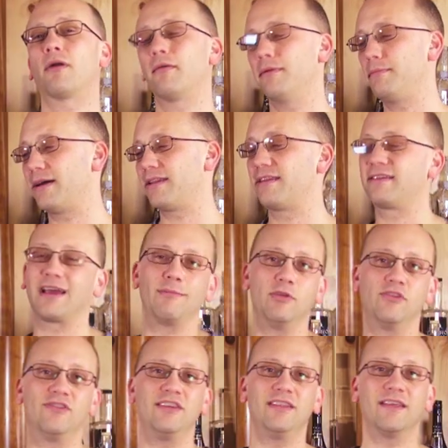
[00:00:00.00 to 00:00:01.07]
probably by the time you
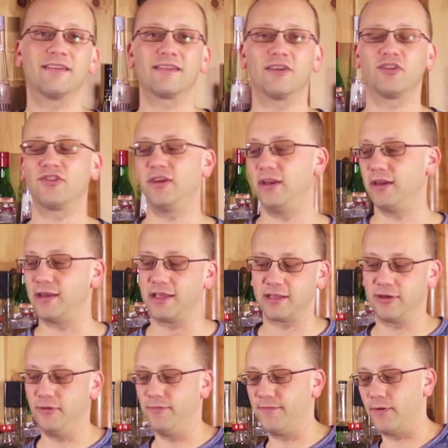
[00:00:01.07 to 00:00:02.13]
see this. I just need to take
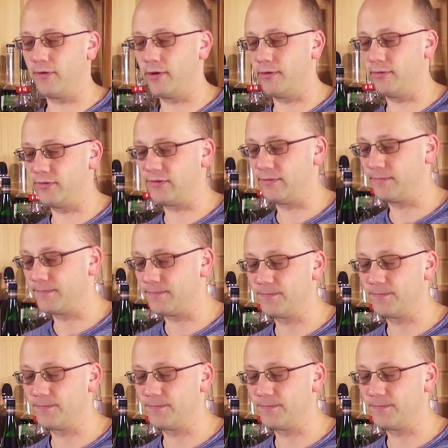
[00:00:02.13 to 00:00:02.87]
the new photos.